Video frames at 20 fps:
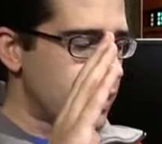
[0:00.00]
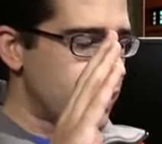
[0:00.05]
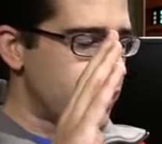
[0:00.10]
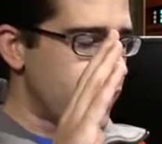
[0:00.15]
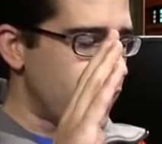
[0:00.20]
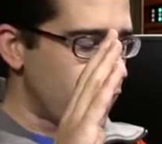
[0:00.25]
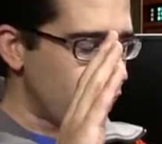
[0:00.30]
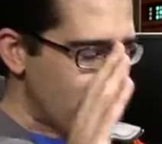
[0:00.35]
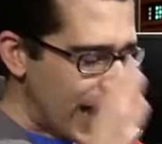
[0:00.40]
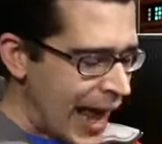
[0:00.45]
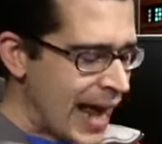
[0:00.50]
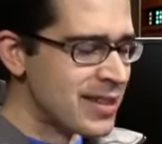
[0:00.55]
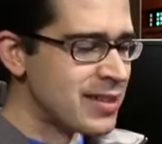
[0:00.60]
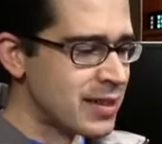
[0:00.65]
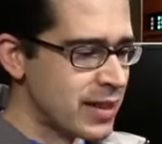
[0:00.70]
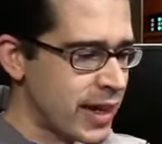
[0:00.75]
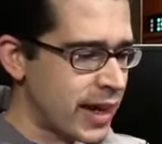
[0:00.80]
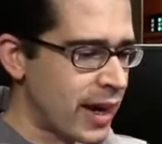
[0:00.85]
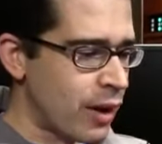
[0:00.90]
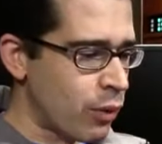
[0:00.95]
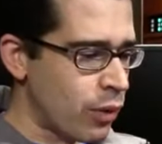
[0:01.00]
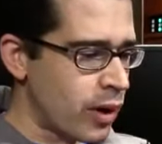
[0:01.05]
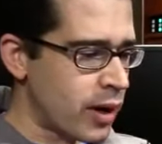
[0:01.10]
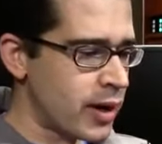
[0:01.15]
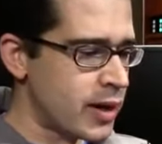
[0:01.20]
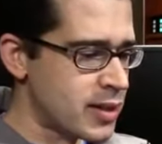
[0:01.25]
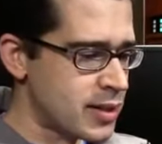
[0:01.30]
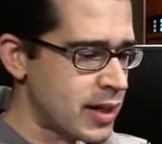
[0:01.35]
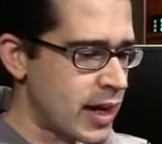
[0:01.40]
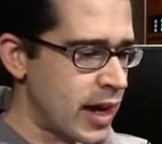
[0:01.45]
The last thing I
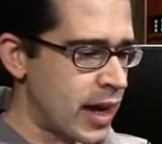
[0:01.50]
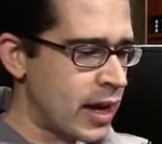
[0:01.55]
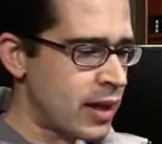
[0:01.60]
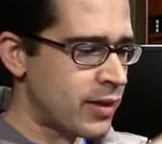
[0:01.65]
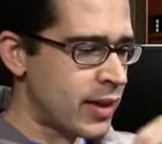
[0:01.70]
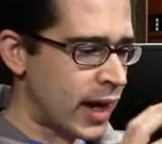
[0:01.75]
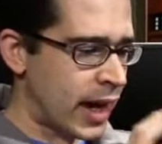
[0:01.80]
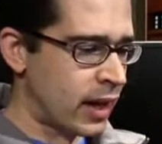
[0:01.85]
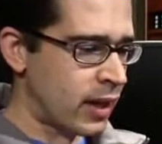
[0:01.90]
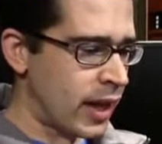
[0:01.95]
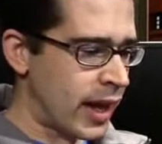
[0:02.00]
wanted to say that I